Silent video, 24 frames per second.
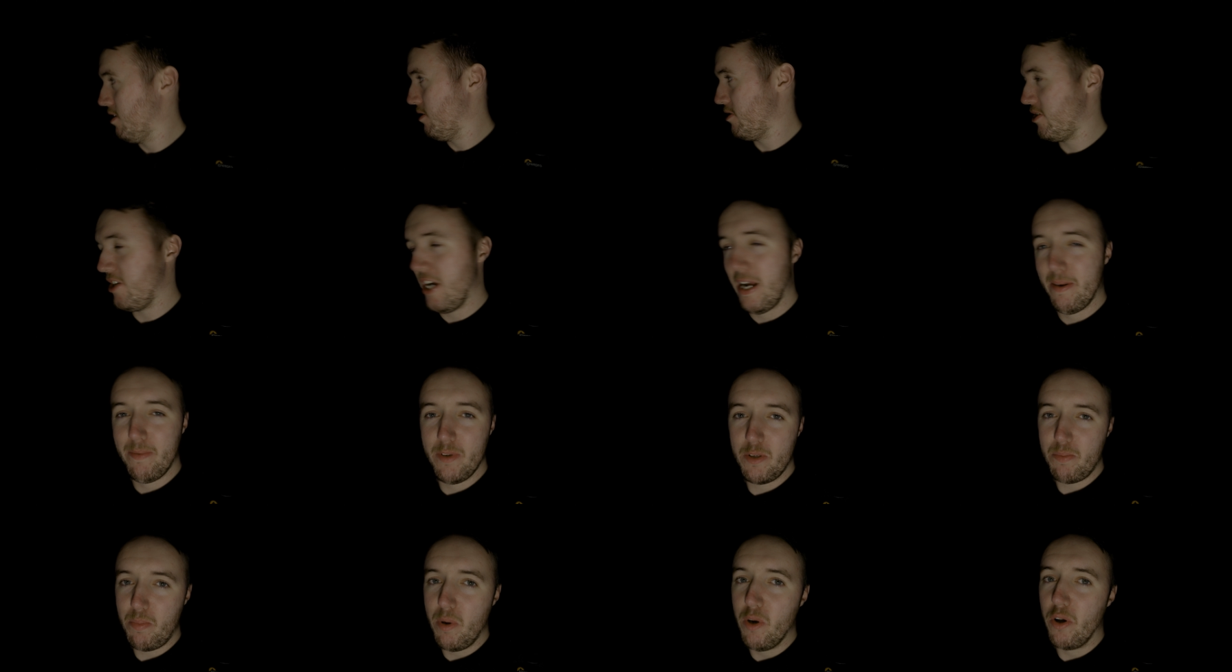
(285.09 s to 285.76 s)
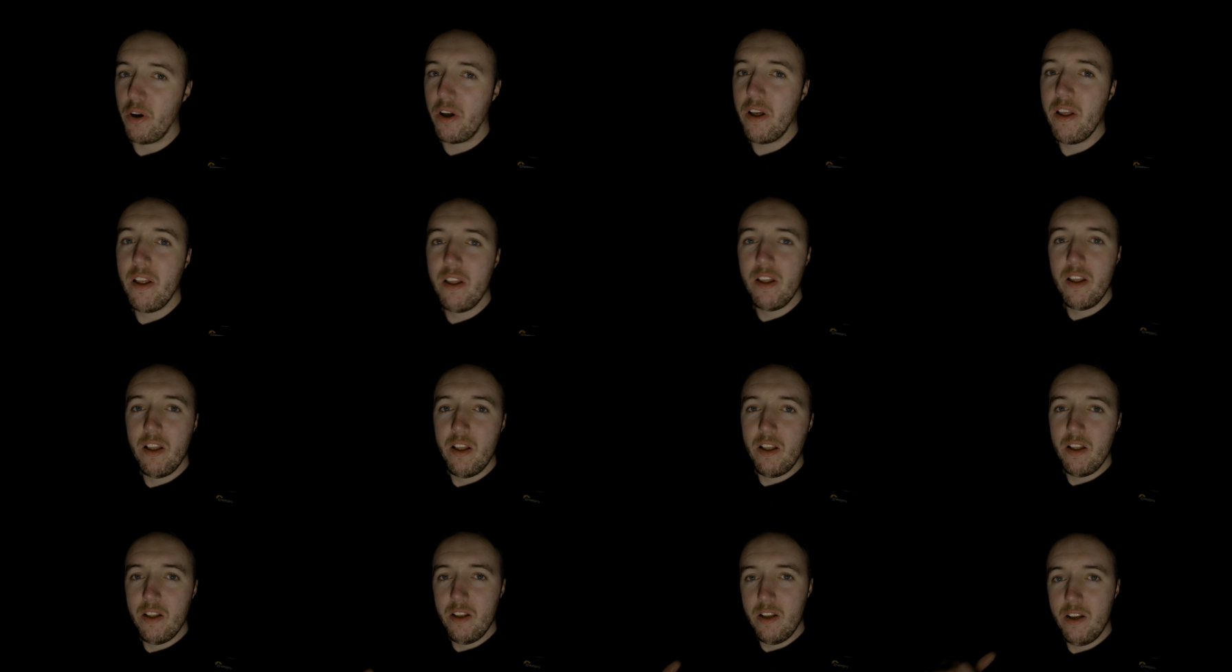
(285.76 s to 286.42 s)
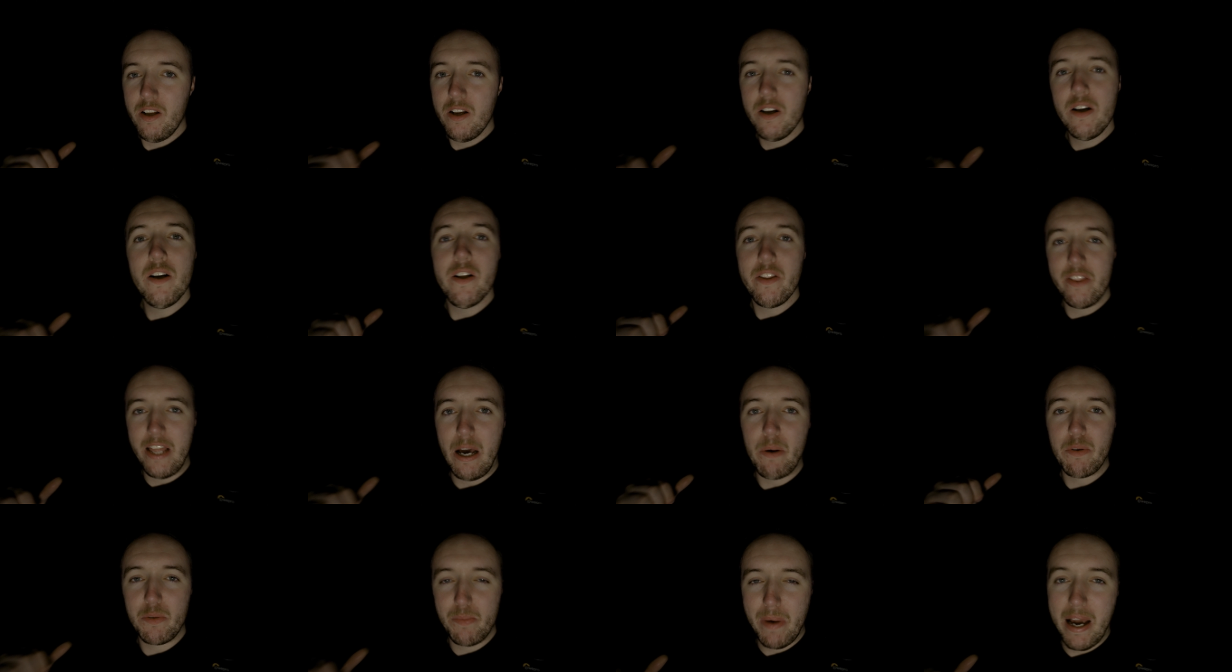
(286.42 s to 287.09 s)
Shameless plug.
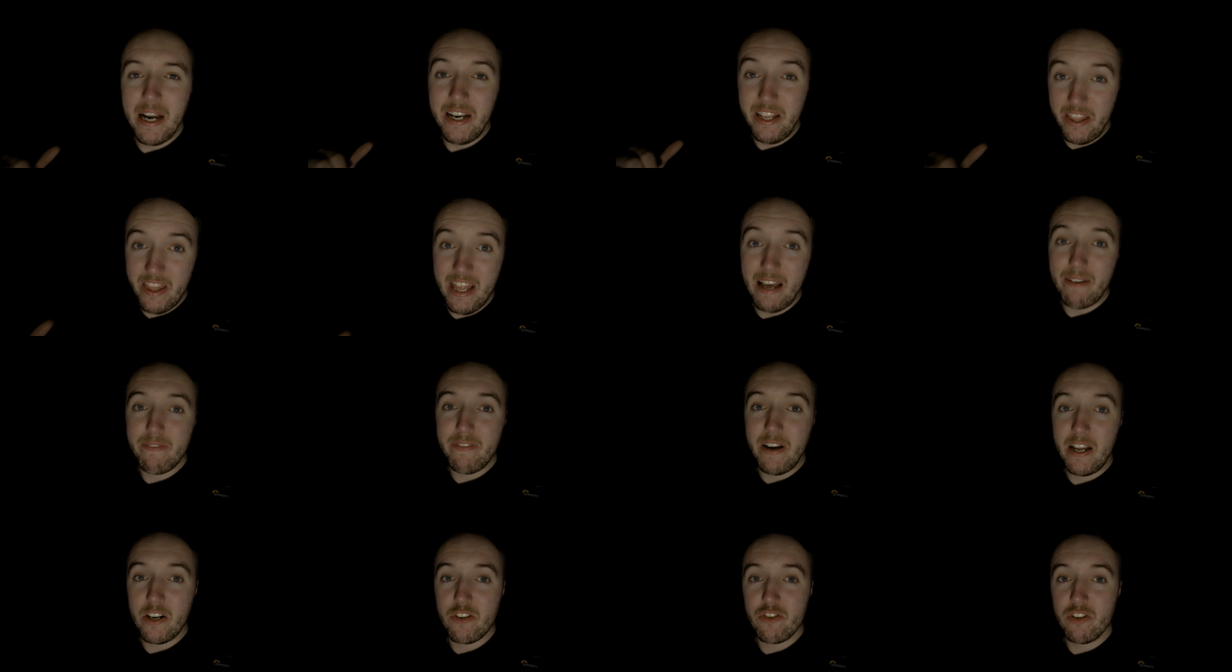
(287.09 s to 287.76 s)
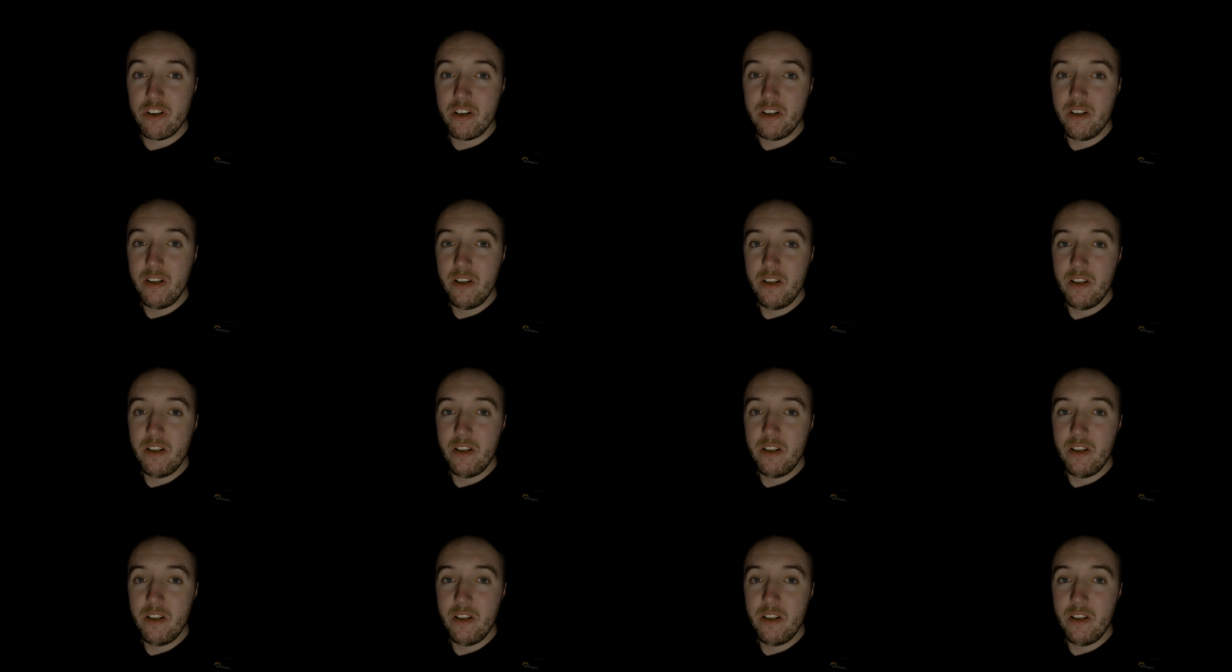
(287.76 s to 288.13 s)
That was made in that factory.